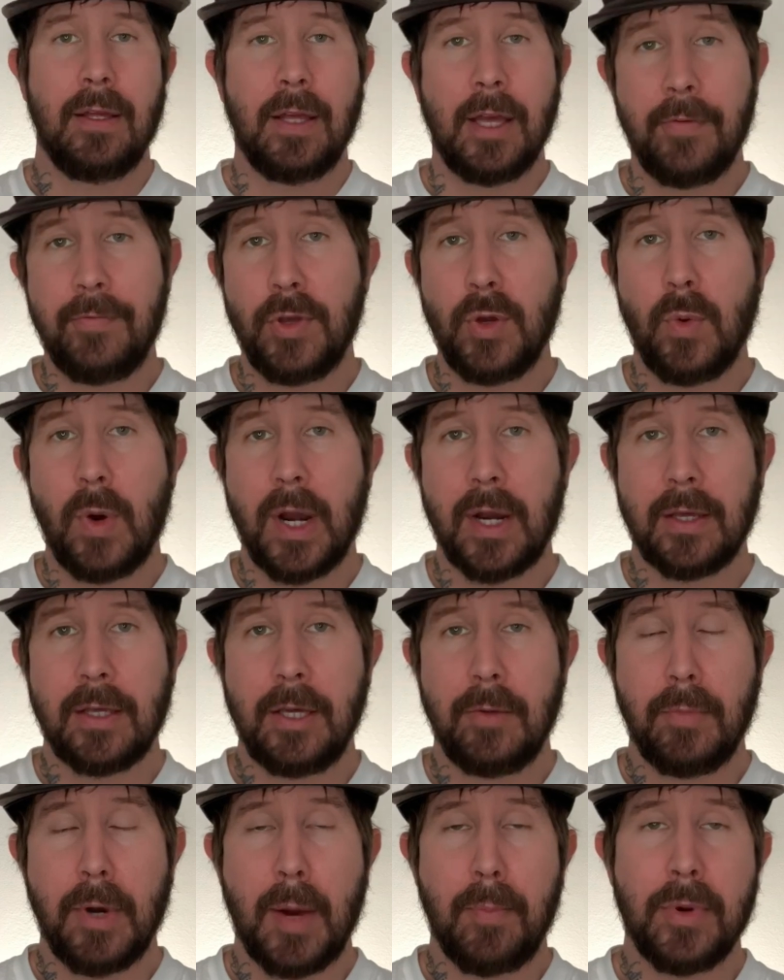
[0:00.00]
If you want to
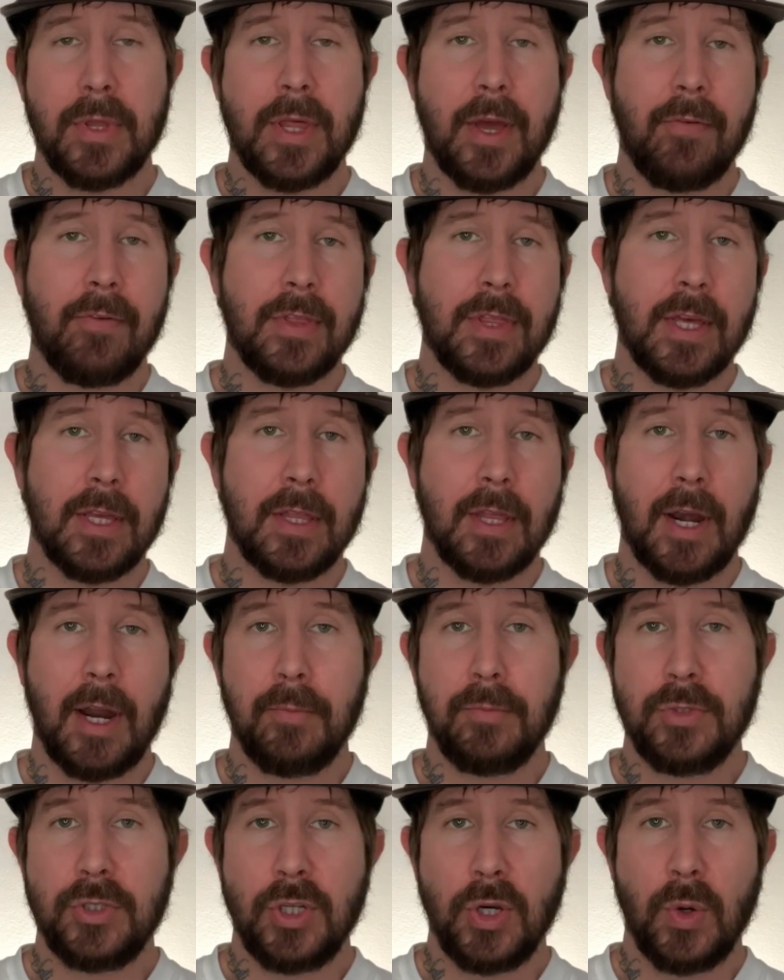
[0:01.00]
keep up with everything that
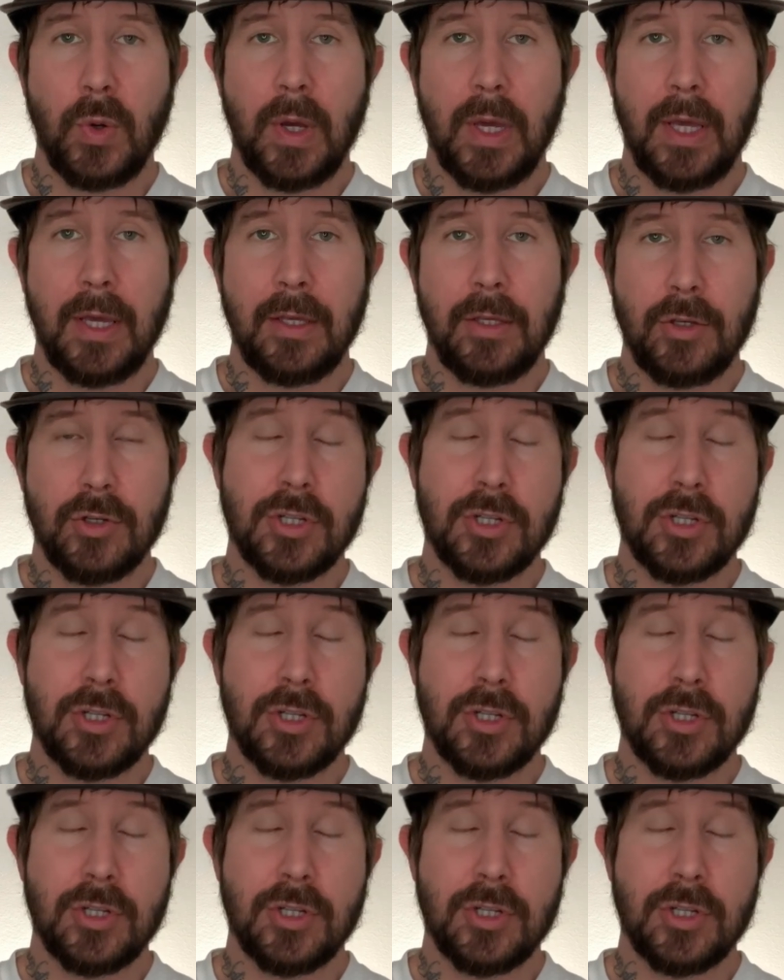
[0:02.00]
I'm doing,